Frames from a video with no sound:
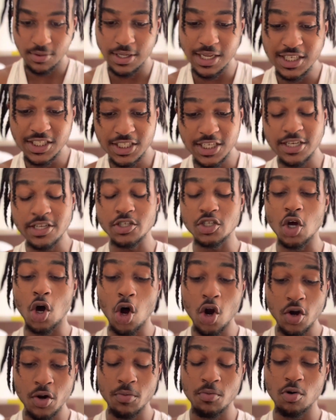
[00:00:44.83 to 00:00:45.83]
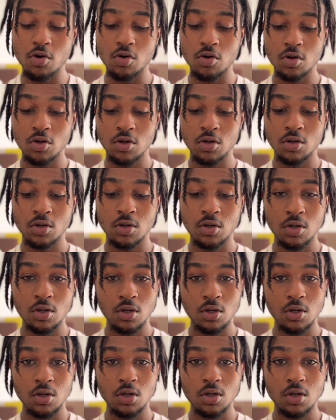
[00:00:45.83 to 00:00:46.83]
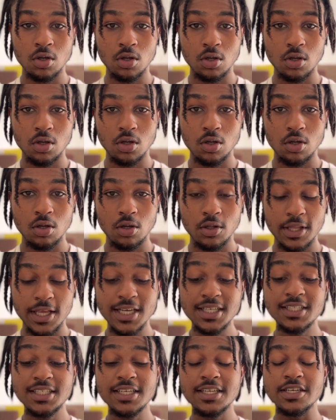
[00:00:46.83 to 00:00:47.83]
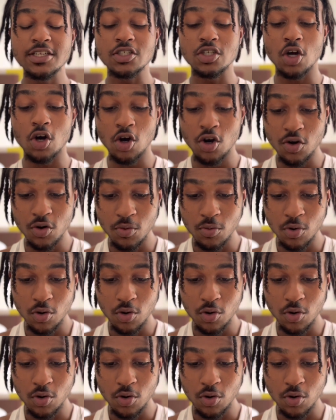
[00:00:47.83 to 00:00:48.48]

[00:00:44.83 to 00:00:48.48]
That shit is horrible. That shit is horrible.